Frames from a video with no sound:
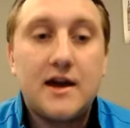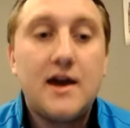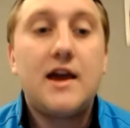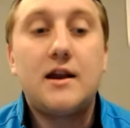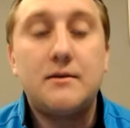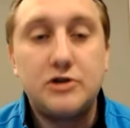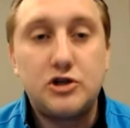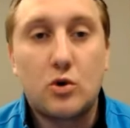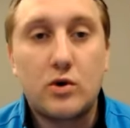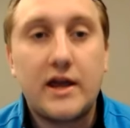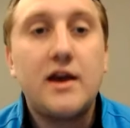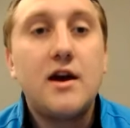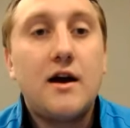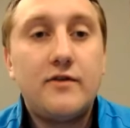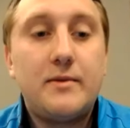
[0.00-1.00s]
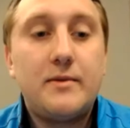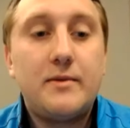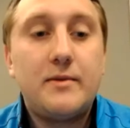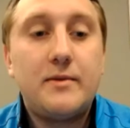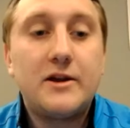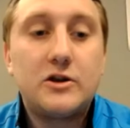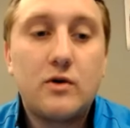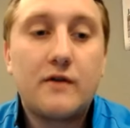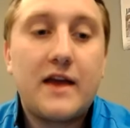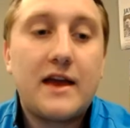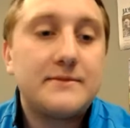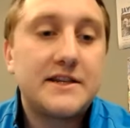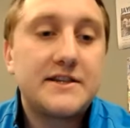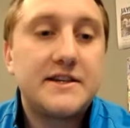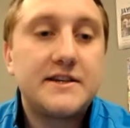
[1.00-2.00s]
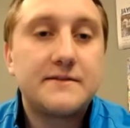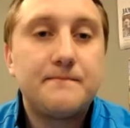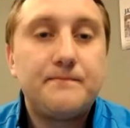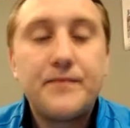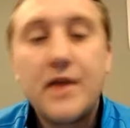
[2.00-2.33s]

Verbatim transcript: in a majority of the Big 12 games this season.